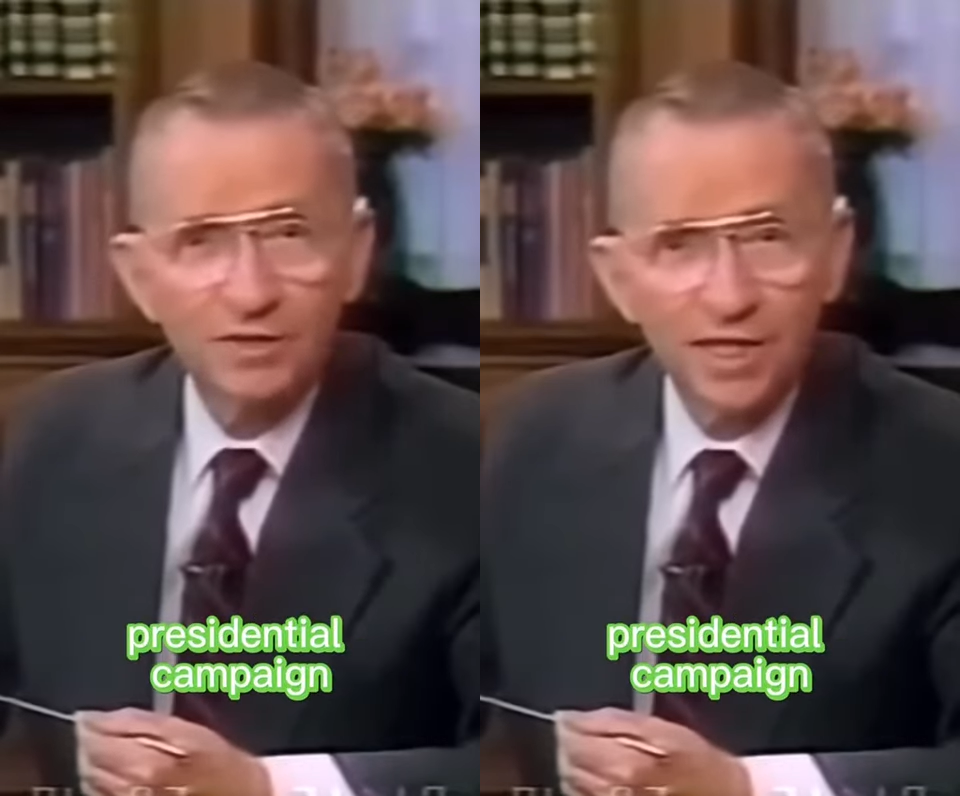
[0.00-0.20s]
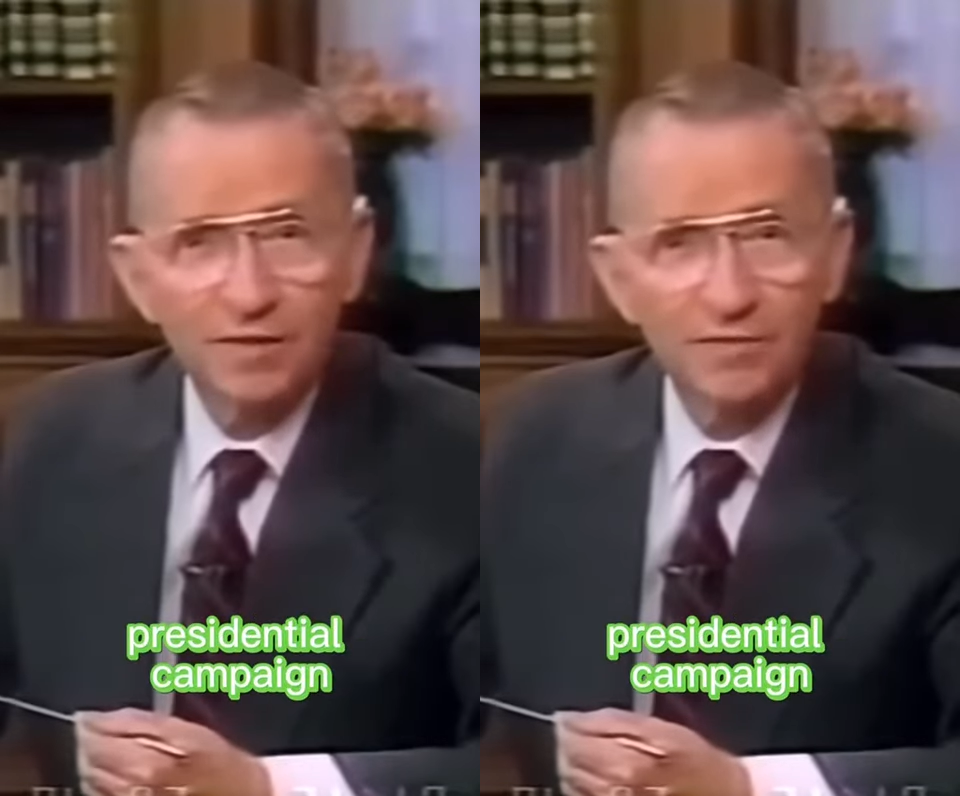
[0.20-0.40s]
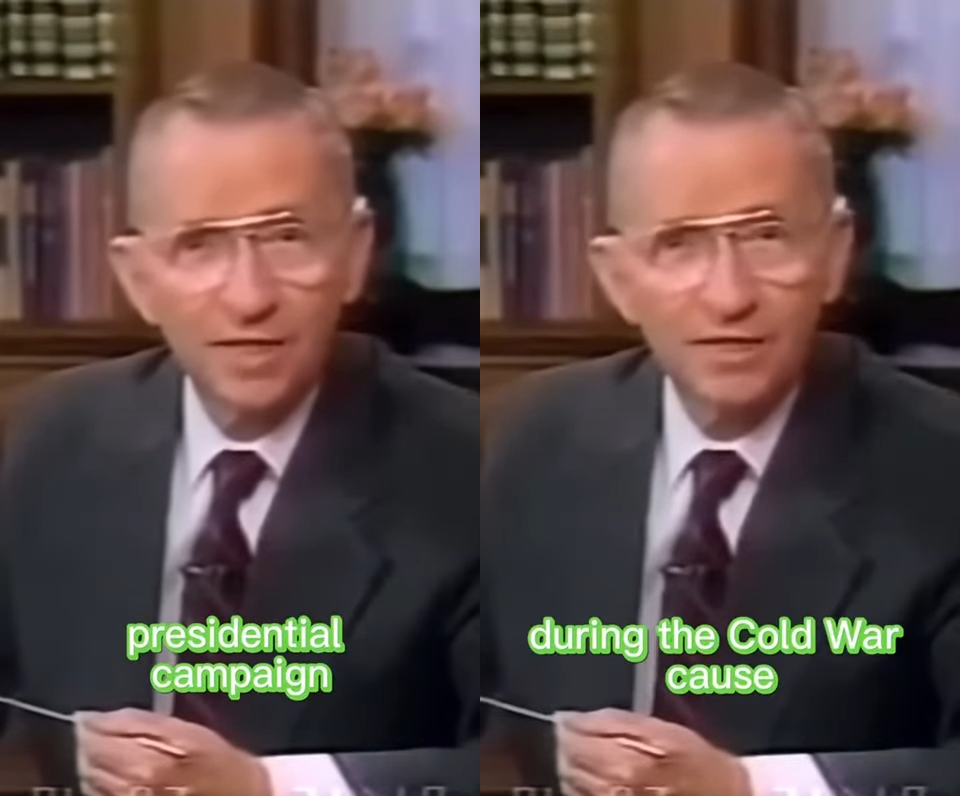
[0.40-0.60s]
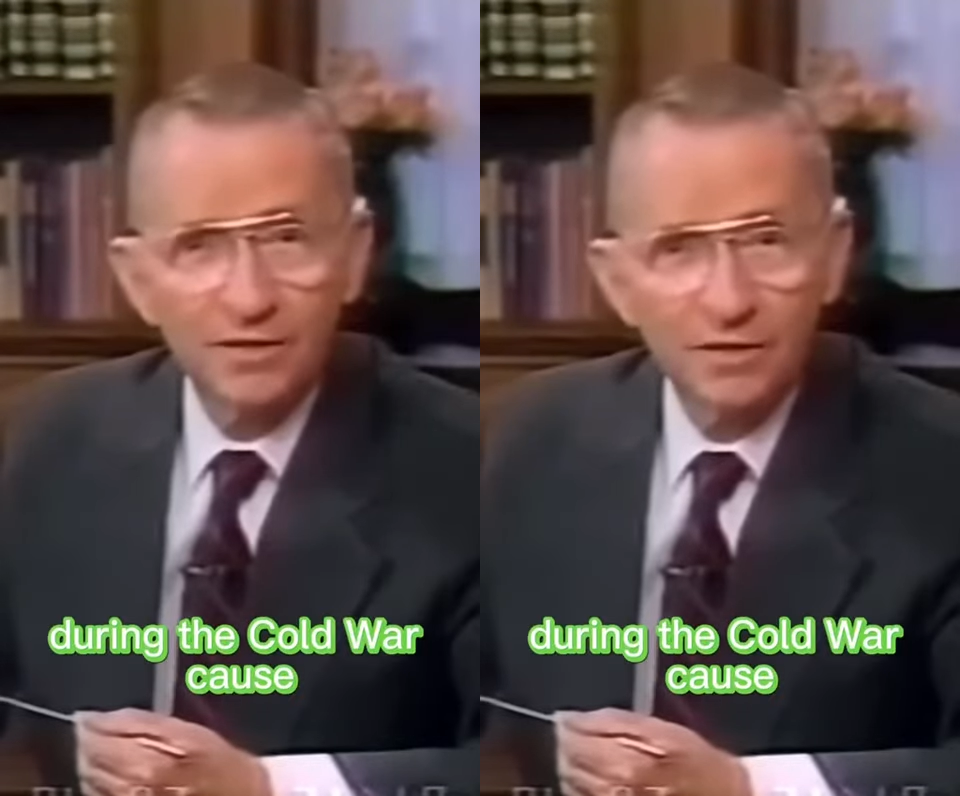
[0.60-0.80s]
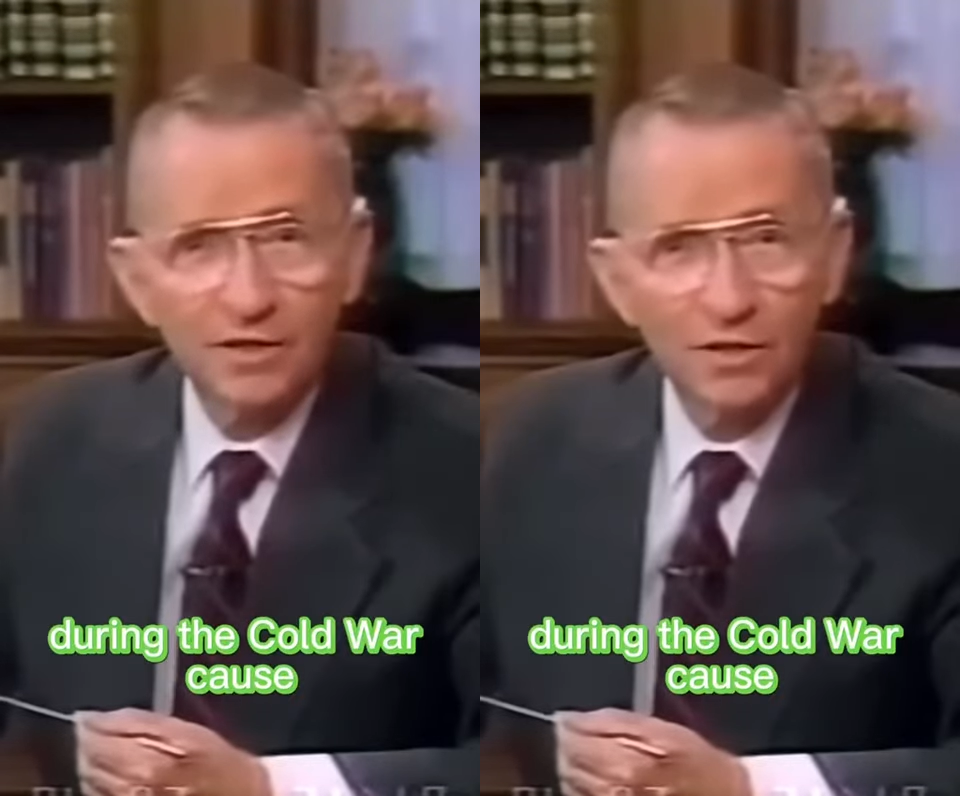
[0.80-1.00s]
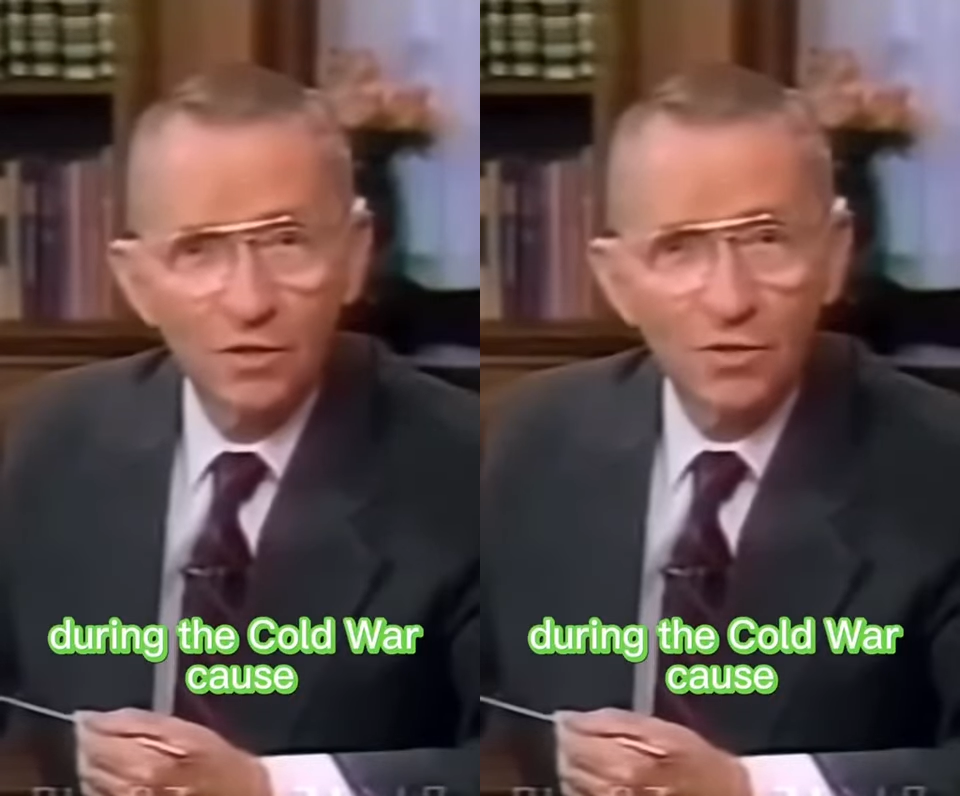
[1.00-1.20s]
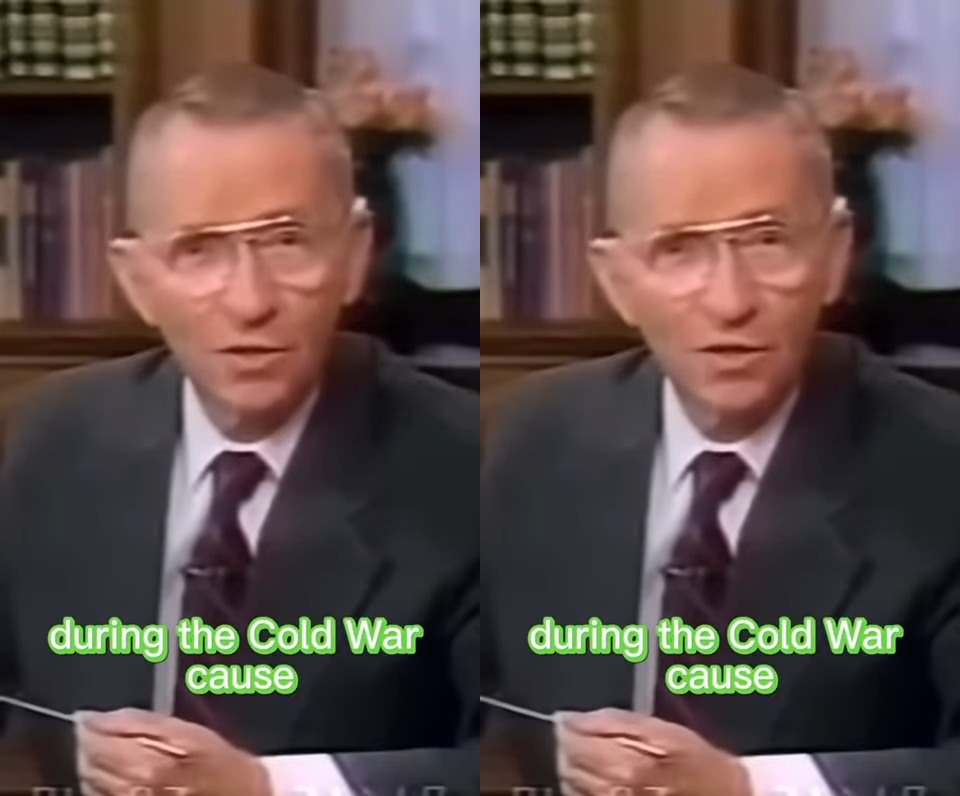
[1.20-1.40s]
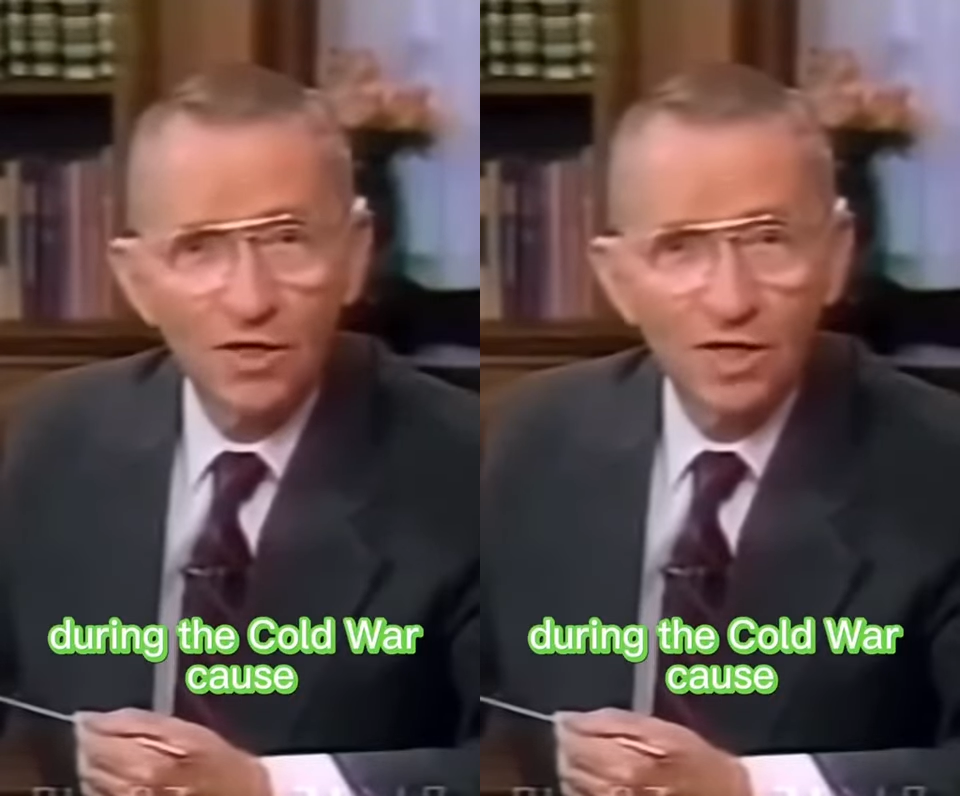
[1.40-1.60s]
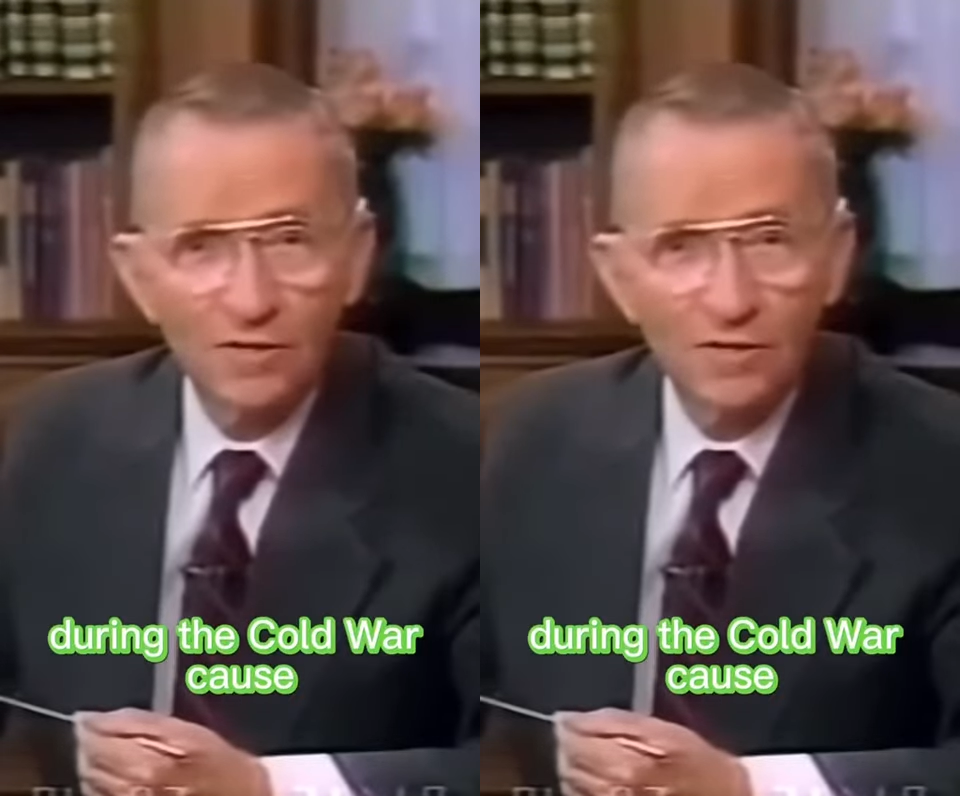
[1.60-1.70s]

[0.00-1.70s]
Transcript: campaign during the Cold War,